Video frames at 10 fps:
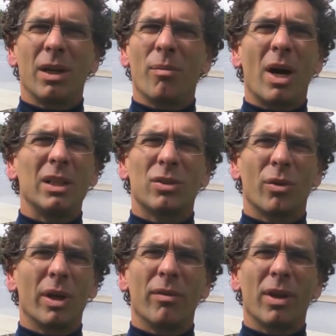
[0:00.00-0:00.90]
you my
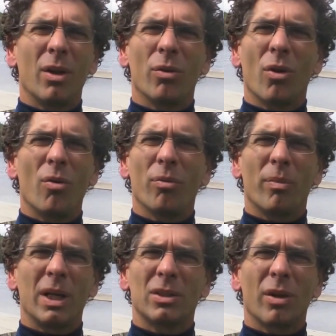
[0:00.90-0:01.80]
story if they don't know
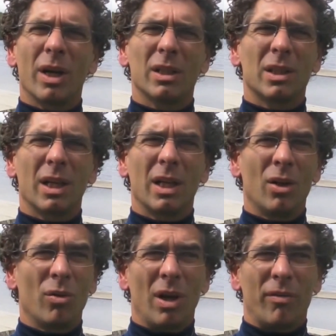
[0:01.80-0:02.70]
my story. And I say, you
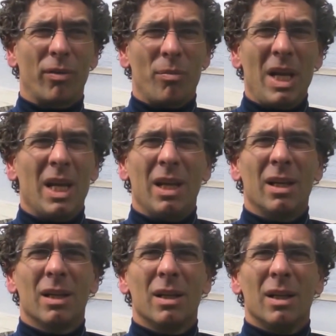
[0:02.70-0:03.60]
know what, for me,
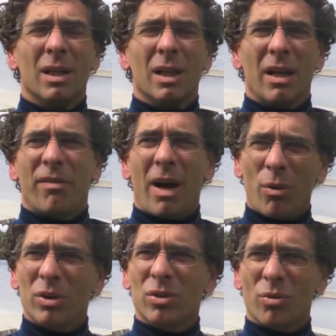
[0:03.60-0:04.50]
if I
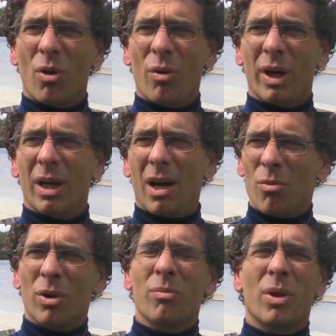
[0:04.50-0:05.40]
wasn't rowing, I
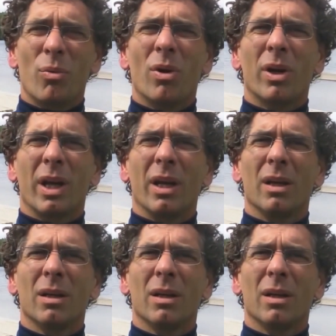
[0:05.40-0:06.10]
wouldn't be working.